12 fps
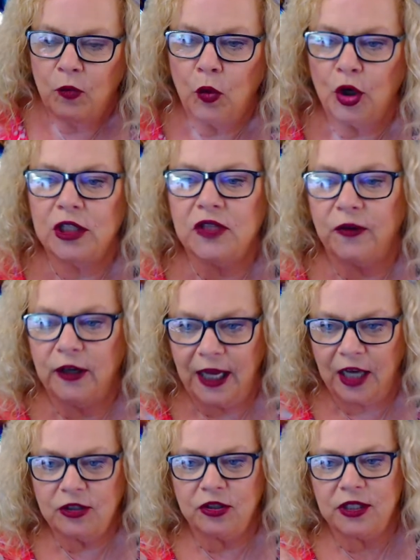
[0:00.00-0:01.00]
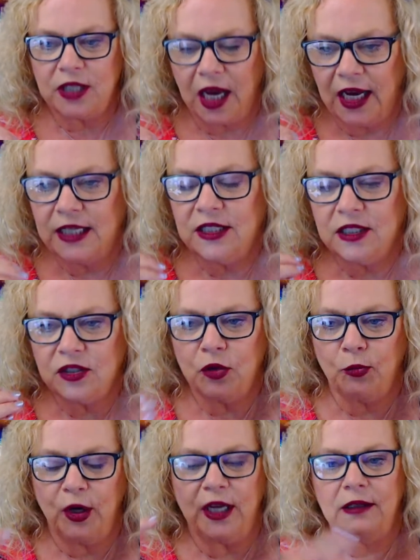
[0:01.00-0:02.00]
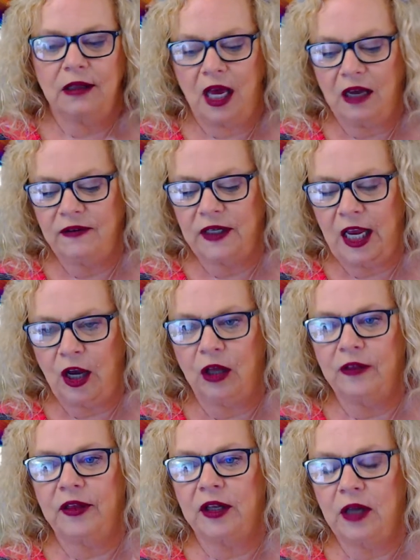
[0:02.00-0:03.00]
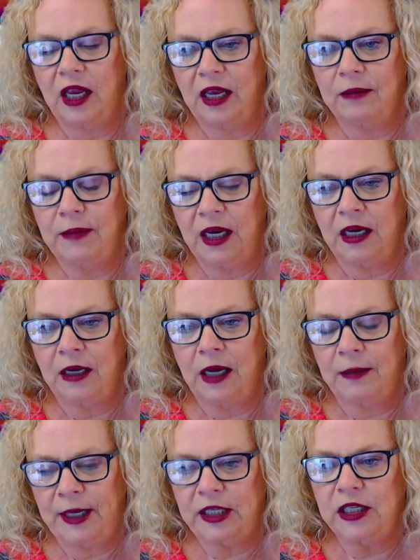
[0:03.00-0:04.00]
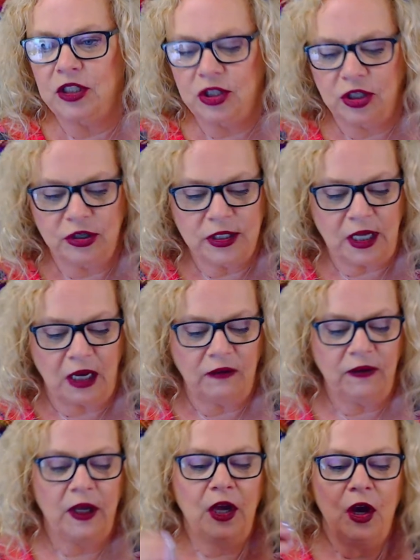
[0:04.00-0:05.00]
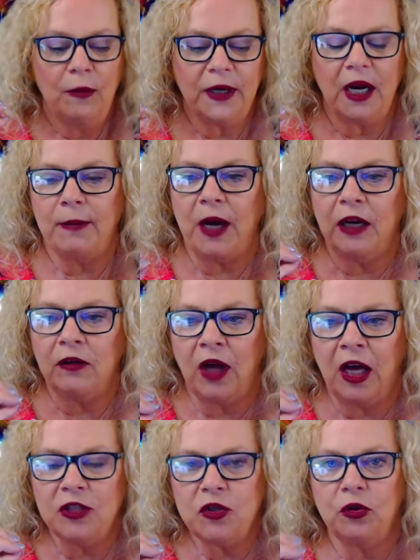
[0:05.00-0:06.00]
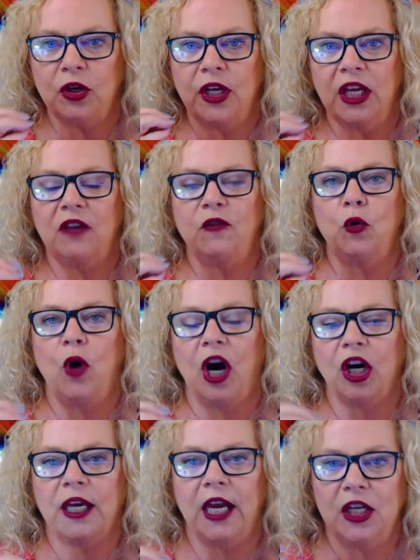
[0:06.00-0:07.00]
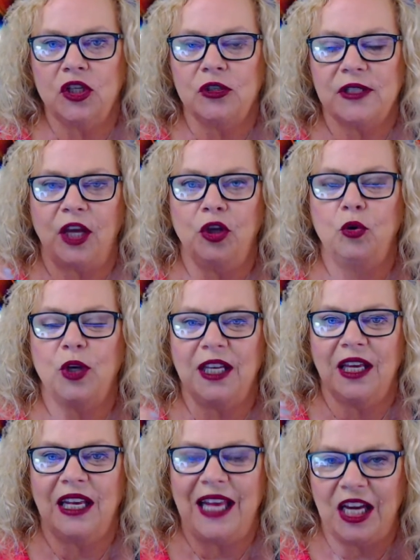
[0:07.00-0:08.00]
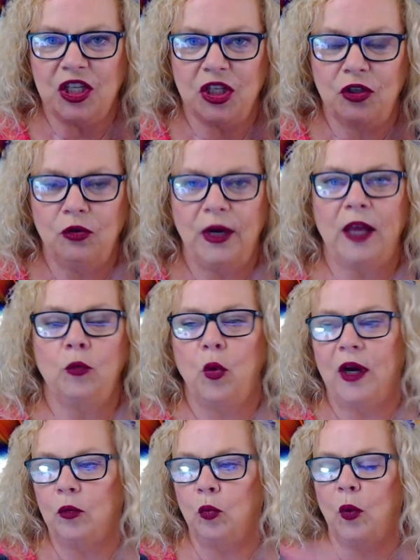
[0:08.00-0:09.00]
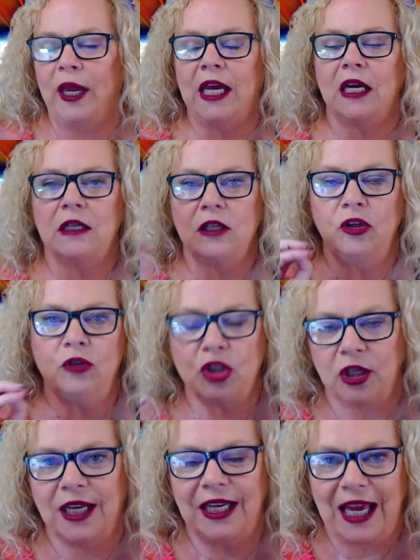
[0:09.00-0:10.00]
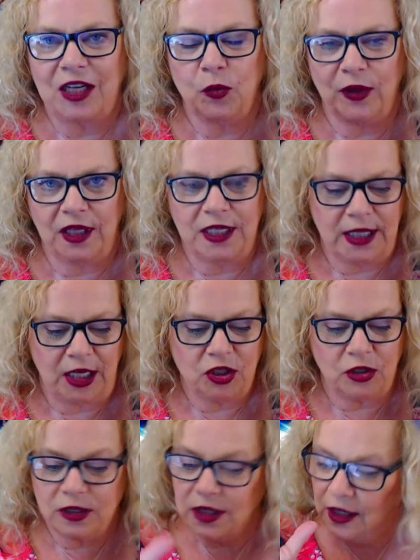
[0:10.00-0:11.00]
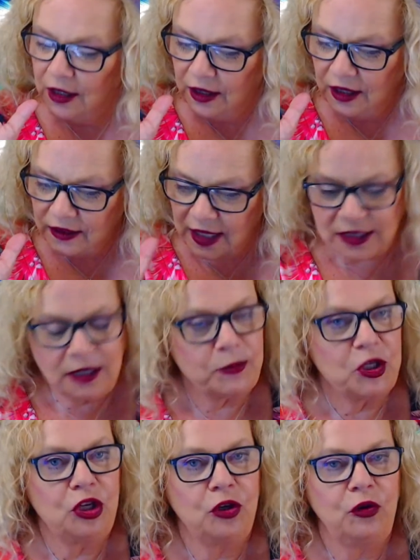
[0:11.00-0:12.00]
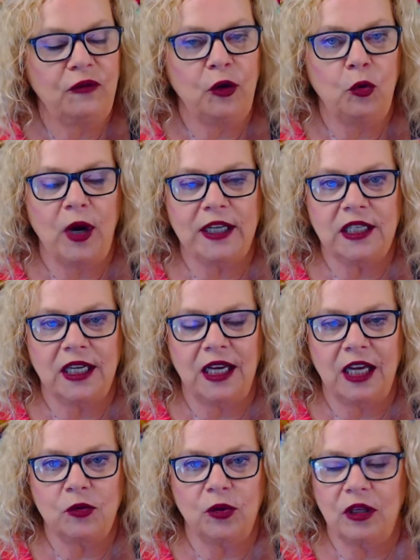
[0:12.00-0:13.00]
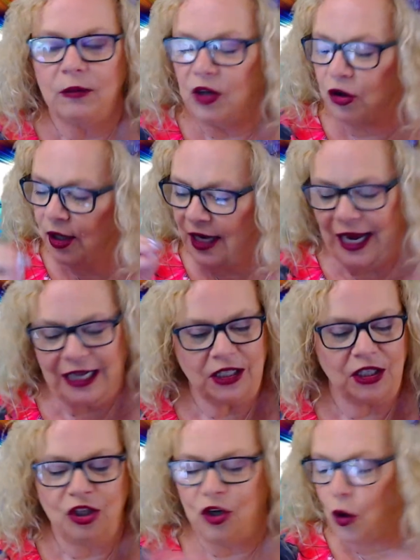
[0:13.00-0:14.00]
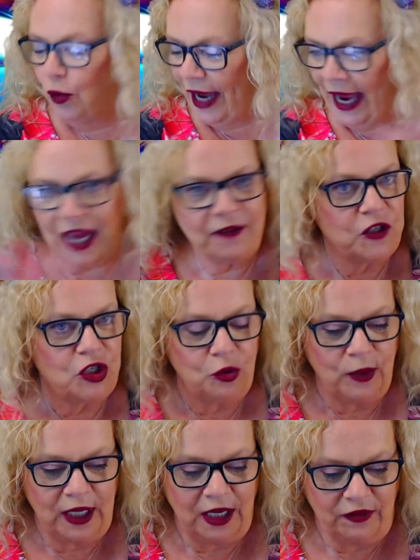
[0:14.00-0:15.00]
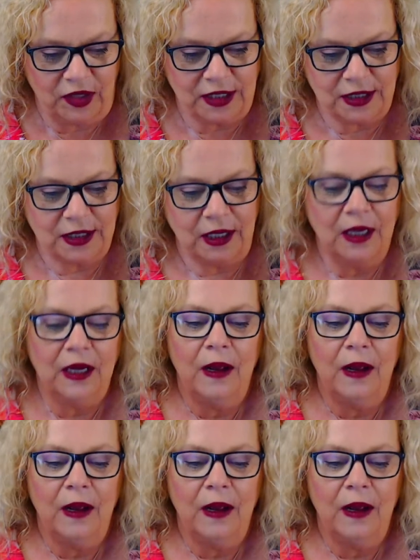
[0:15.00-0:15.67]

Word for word: words for an exercise to bring love and health and, and uh, abundance to yourself. But I'm also going to give you archangels that you can connect to and what week you should connect with these angels. That's up to you if you want to connect with them or not. You don't have to do any of this.